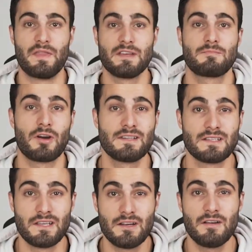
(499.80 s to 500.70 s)
this
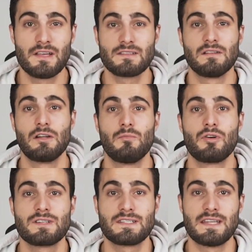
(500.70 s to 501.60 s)
pricing here is a little
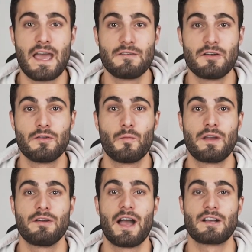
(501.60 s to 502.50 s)
more standard
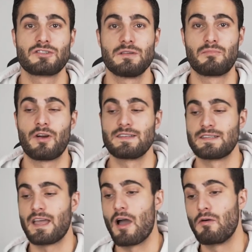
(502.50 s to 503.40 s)
when you're actually
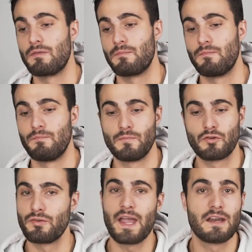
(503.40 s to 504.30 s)
pricing out
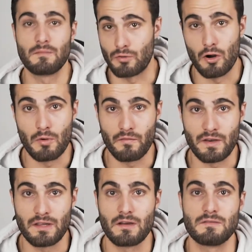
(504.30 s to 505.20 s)
creating promo
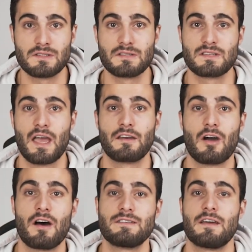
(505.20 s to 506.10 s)
videos and
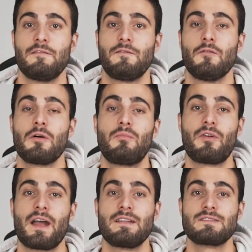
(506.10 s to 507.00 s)
content for
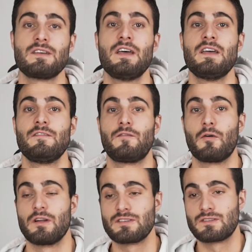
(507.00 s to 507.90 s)
brands
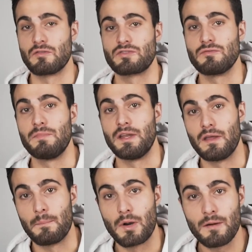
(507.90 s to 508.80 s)
for social
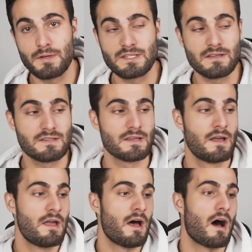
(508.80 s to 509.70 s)
media purposes
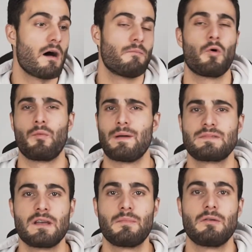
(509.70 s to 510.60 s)
or
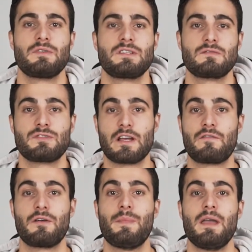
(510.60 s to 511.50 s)
website purposes,
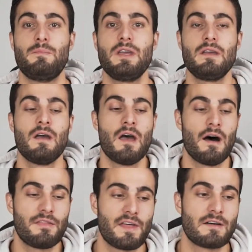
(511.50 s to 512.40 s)
whichever it may be.
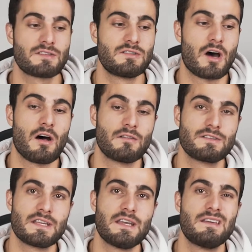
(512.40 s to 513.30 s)

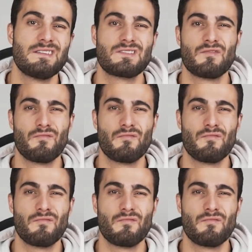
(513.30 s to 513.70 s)
$1,000 is